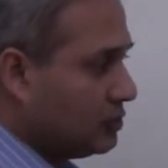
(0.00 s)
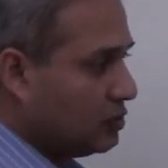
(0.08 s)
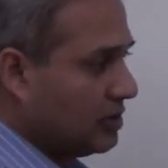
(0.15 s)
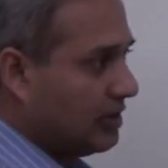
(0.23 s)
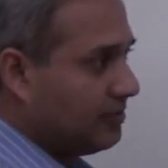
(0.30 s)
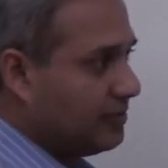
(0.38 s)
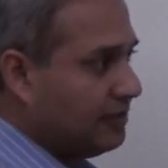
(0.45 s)
So
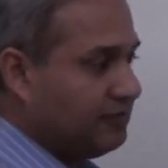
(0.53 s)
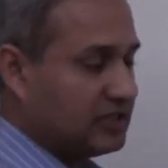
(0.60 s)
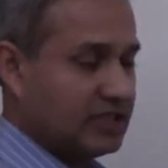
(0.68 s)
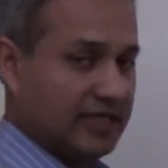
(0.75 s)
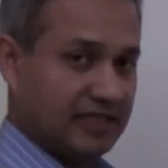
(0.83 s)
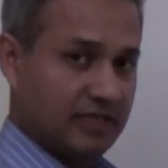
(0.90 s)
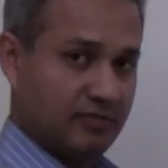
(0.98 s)
in our
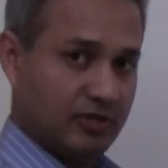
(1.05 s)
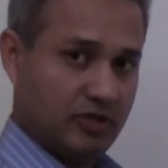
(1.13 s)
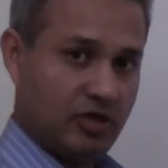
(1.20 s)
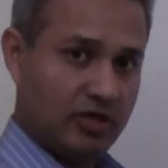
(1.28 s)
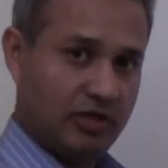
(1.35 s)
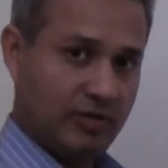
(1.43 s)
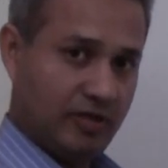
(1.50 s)
previous lectures, we
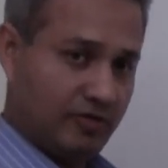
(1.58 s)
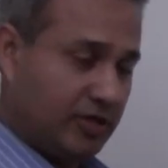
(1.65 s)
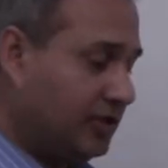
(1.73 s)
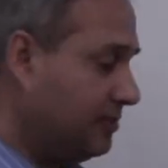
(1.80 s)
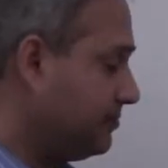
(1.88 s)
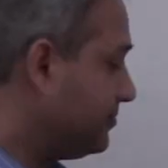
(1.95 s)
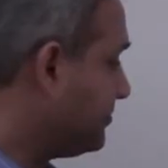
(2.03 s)
talked about
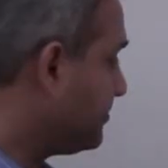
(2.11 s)
it.